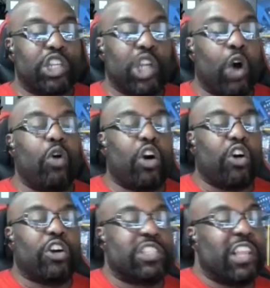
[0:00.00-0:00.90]
don't
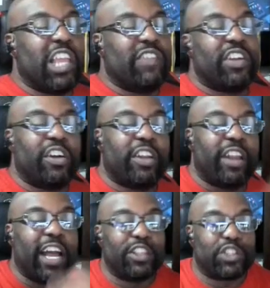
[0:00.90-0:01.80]
cost
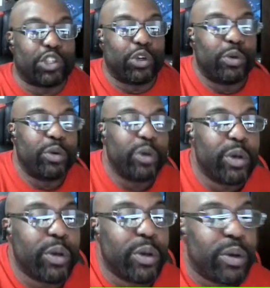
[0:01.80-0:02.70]
$1,100 too.
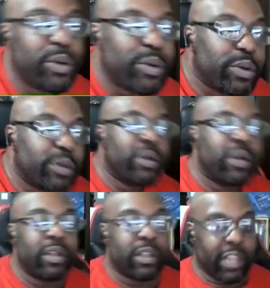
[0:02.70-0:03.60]

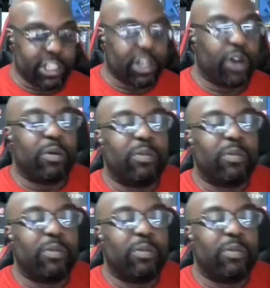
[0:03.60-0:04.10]
Let's go.